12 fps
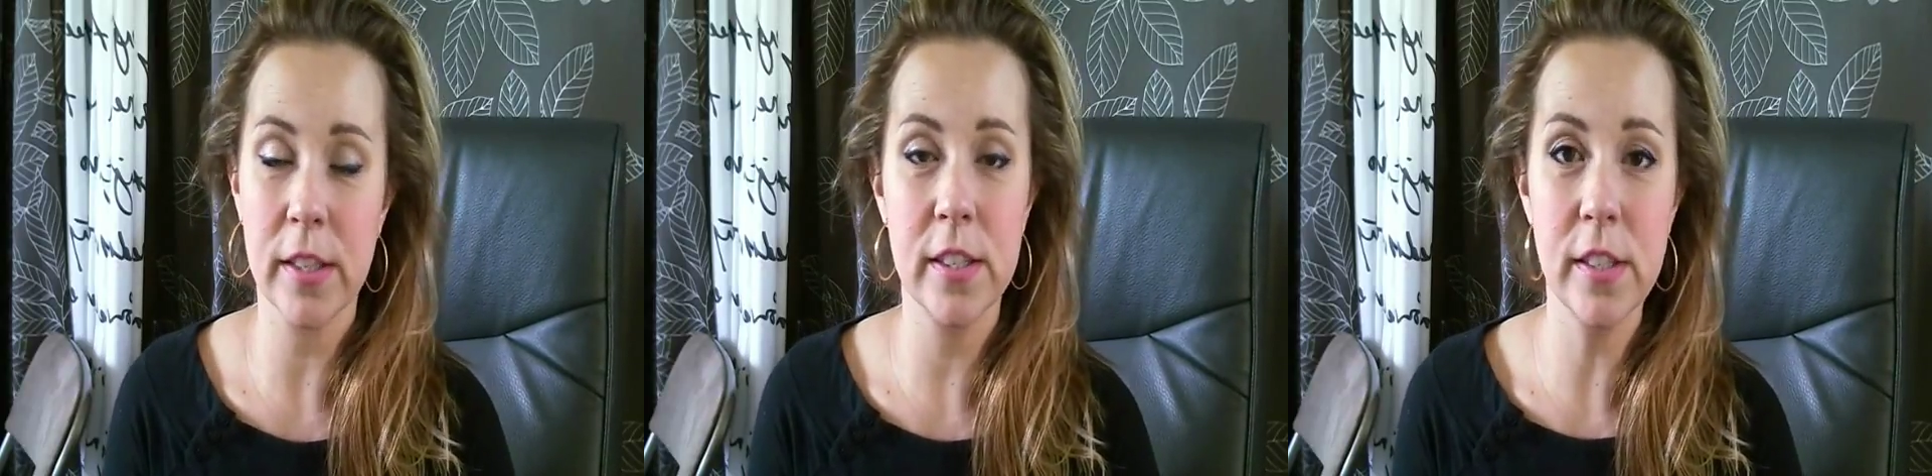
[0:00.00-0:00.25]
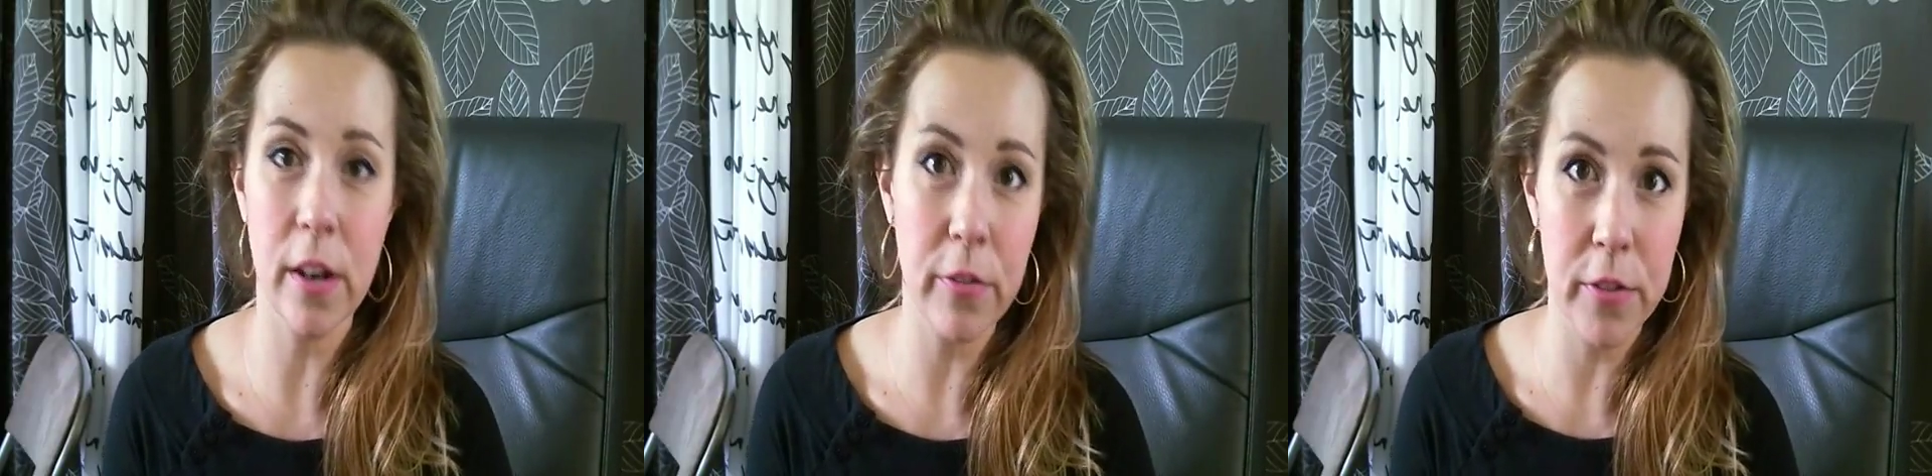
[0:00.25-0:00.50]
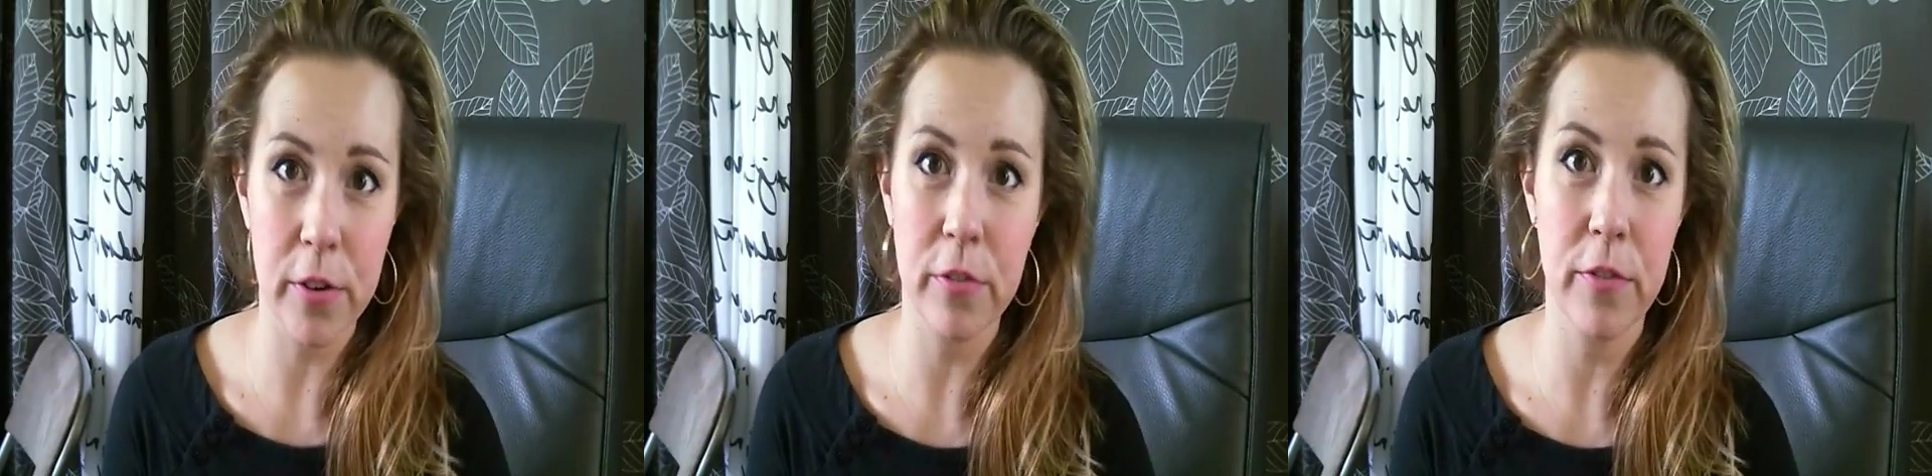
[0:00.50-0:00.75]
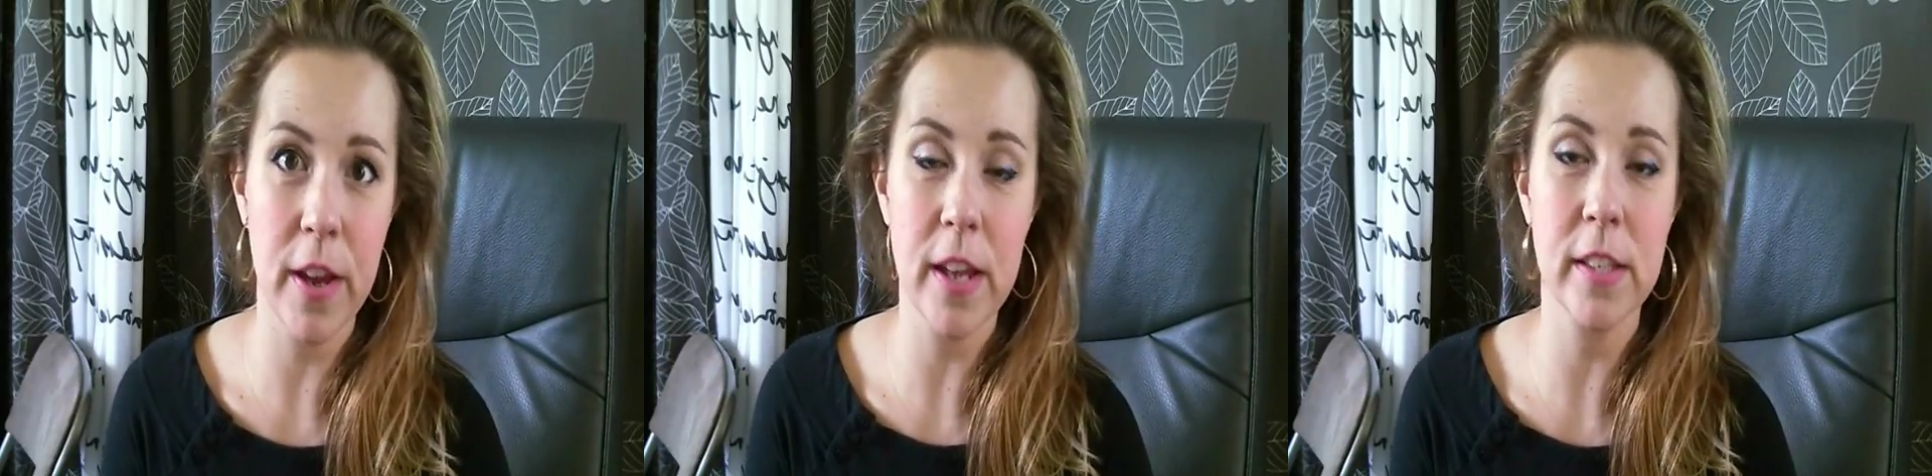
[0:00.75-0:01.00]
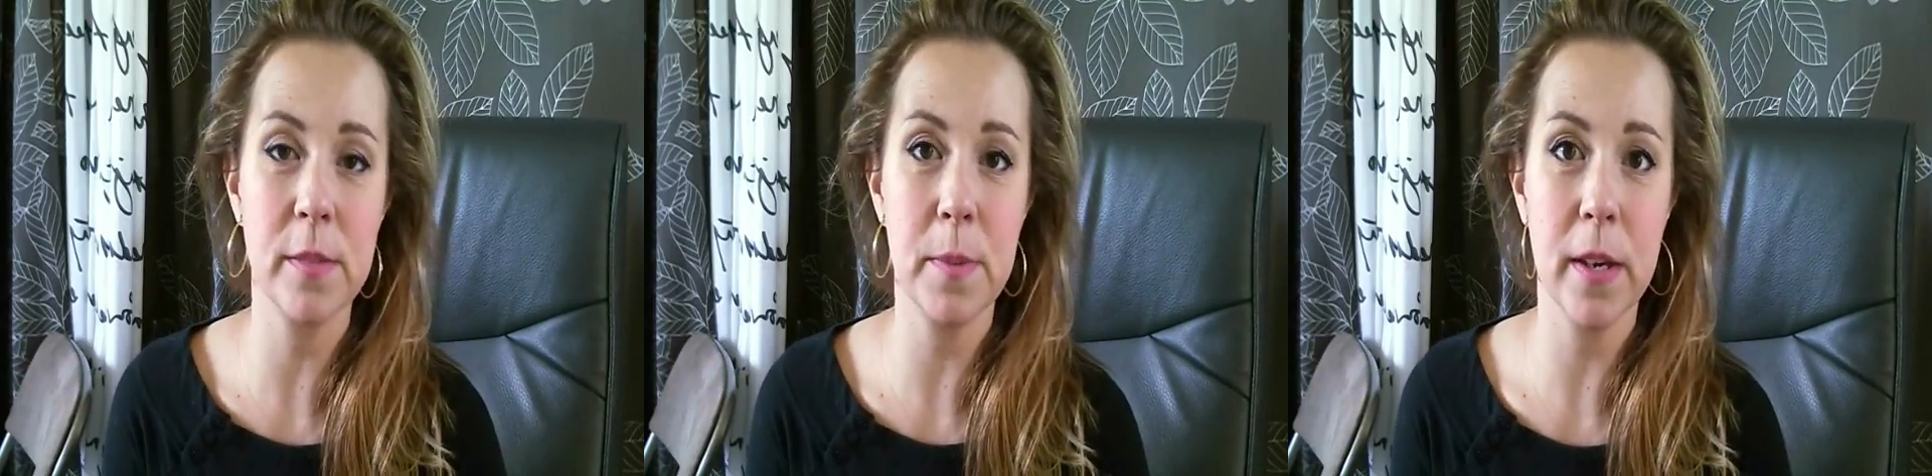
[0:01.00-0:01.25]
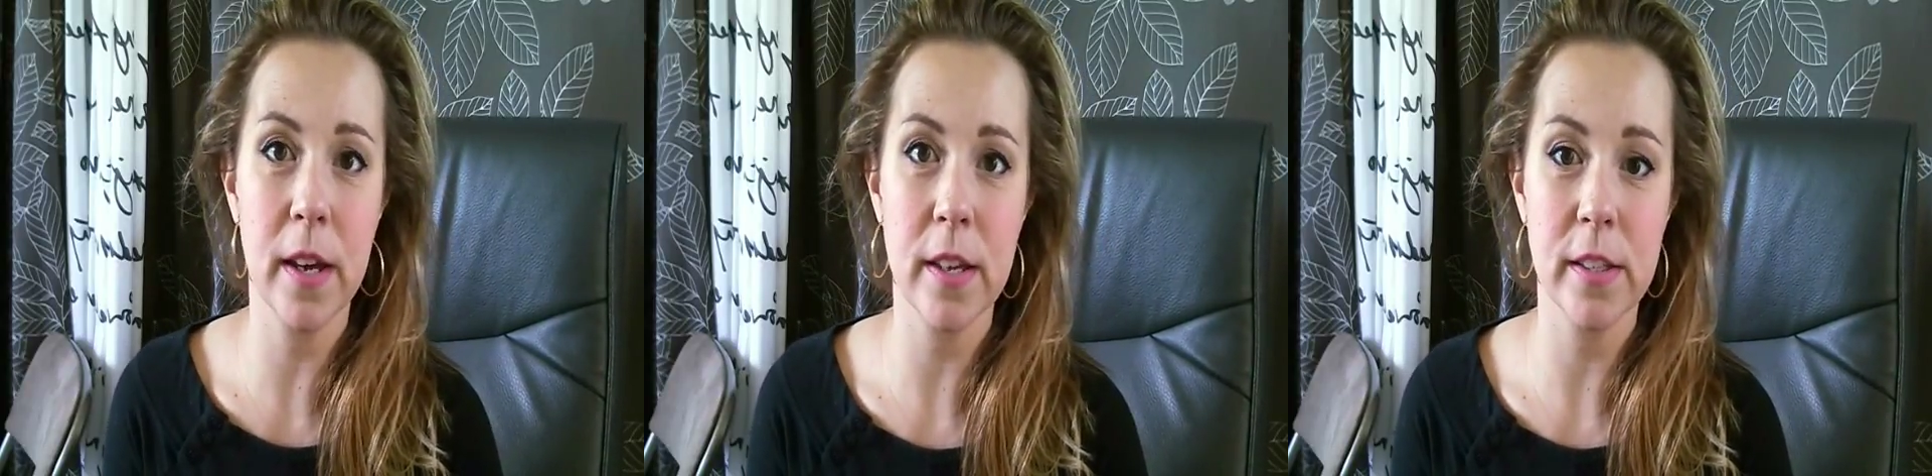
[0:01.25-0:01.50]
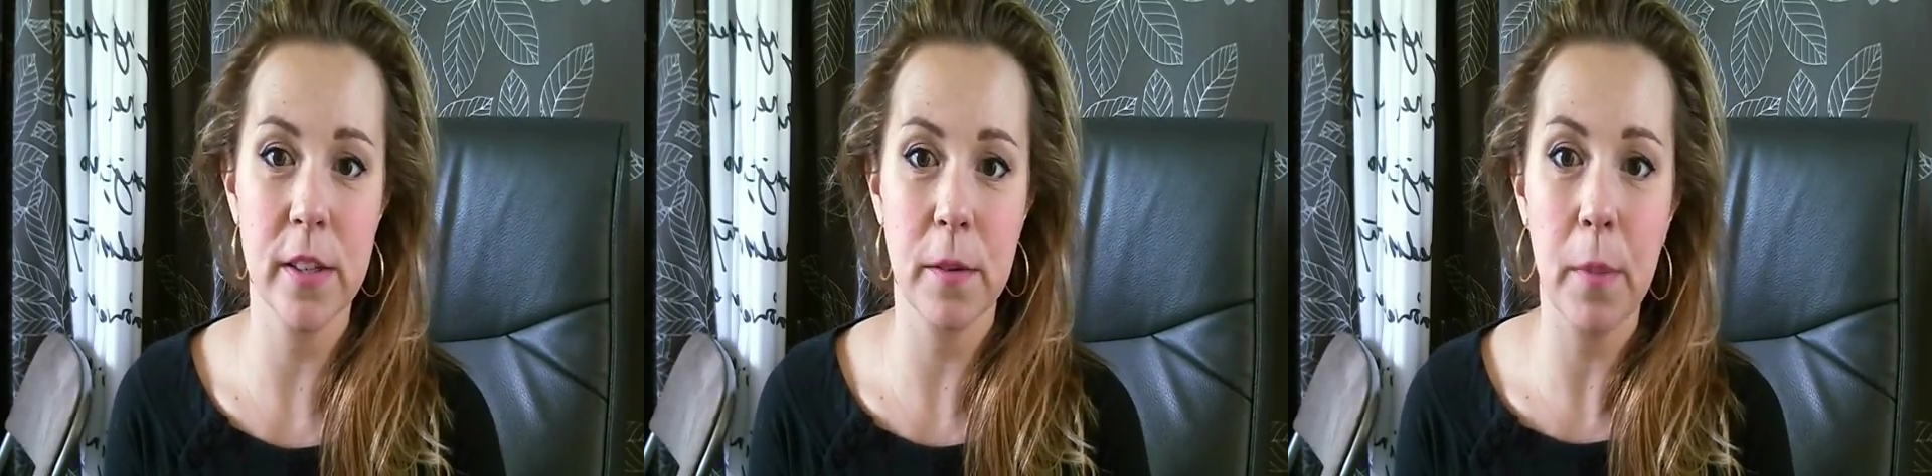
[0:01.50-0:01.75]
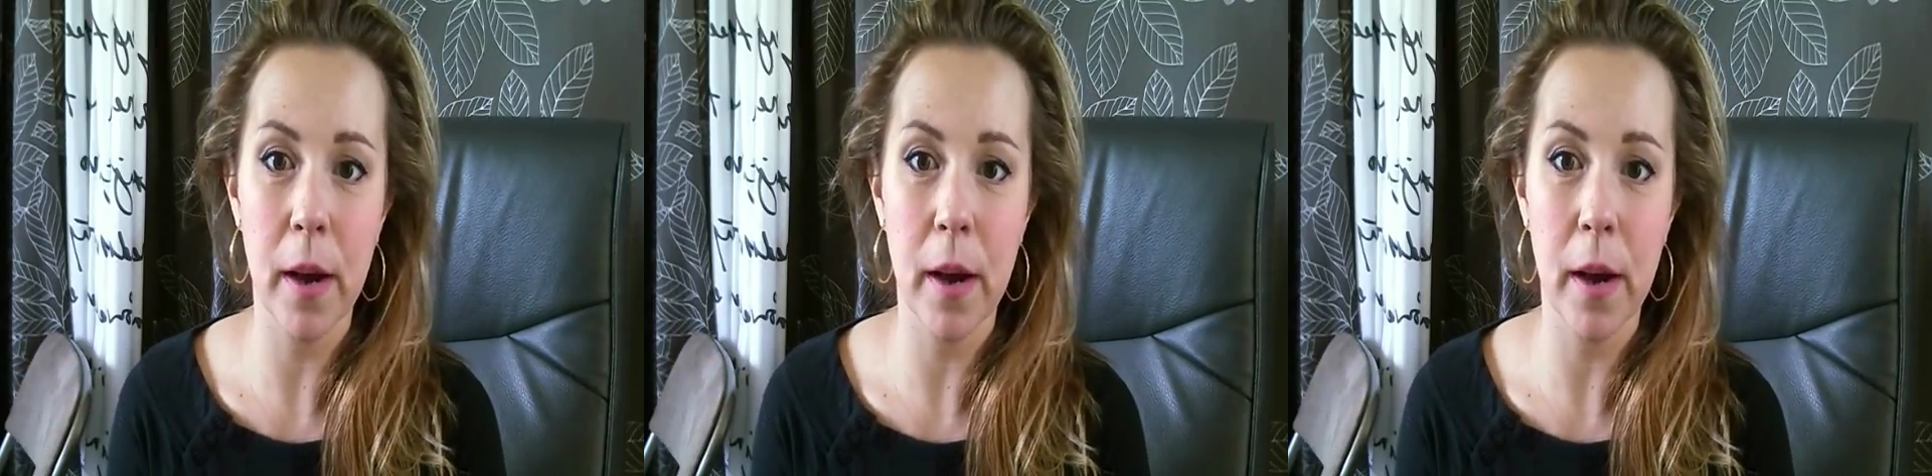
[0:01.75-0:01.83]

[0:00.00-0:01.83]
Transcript: stuff their face because their